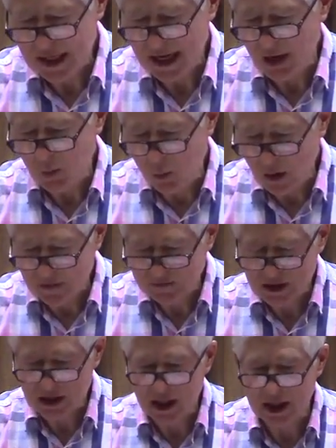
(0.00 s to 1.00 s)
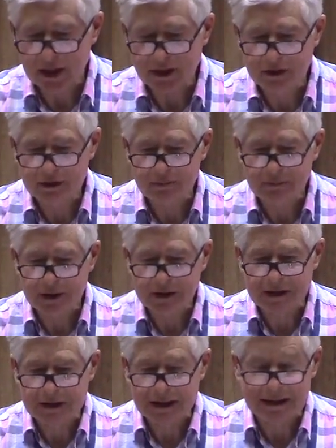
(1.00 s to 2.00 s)
our one of a kind
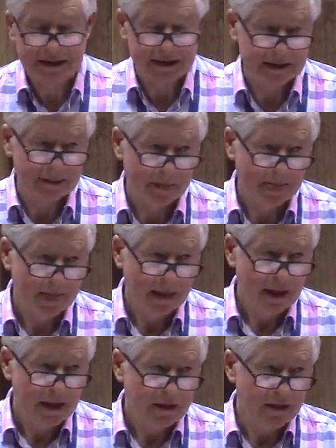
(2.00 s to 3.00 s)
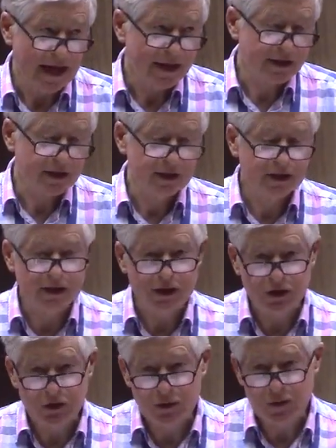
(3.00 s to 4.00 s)
personality. That is the
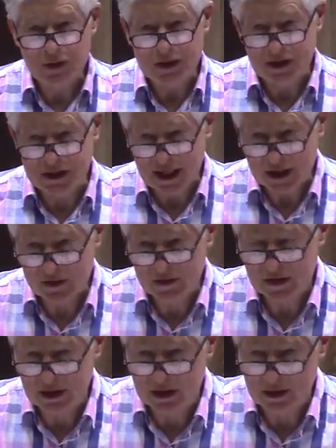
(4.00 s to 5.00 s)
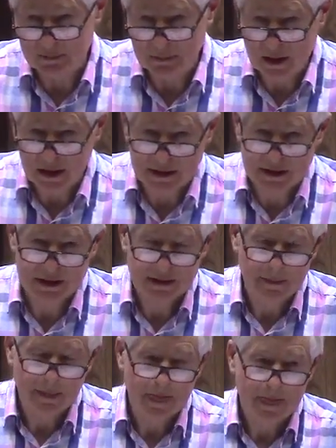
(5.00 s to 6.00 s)
new death in the part,
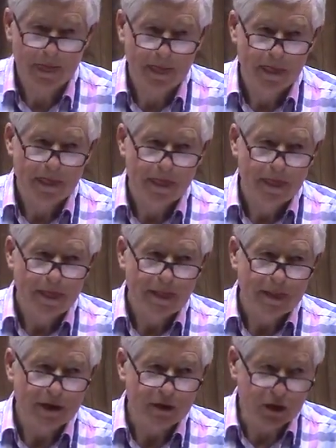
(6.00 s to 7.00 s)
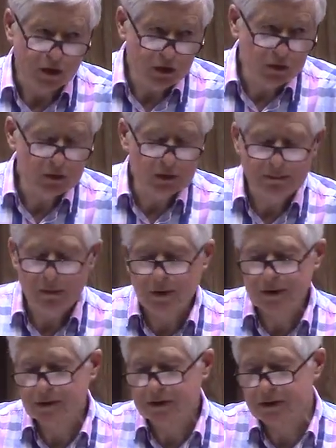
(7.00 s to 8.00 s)
the new
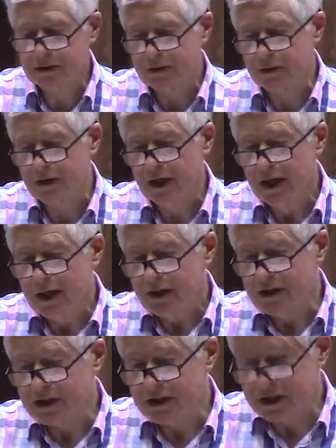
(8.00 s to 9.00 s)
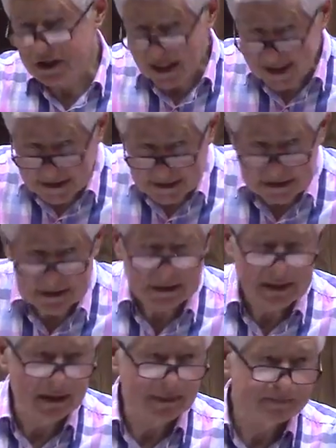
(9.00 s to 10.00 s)
immortal truth. The second
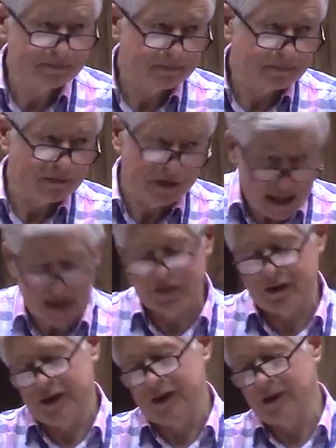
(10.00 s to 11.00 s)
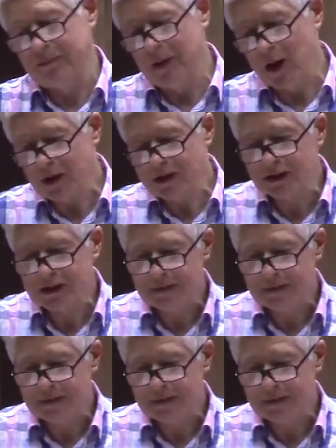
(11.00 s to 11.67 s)
death in the part,